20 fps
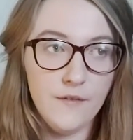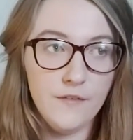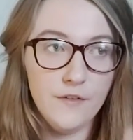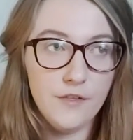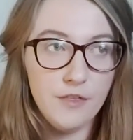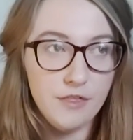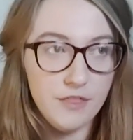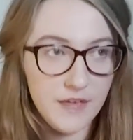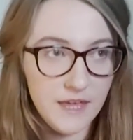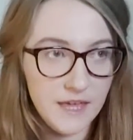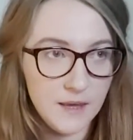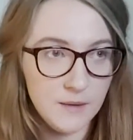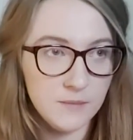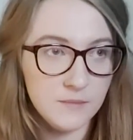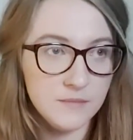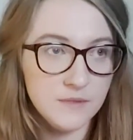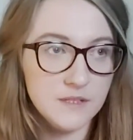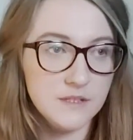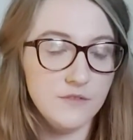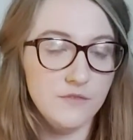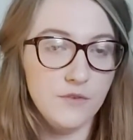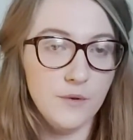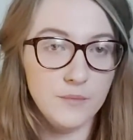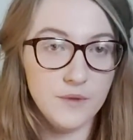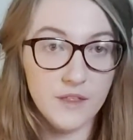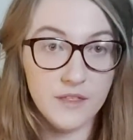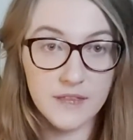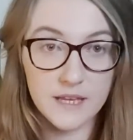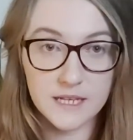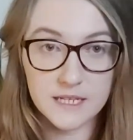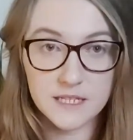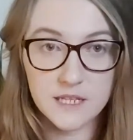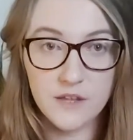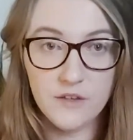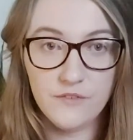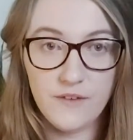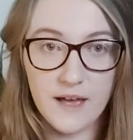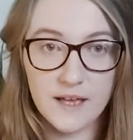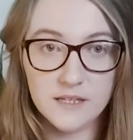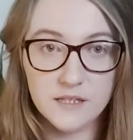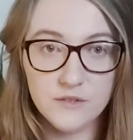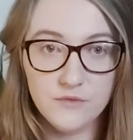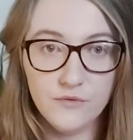themes from the things that you've asked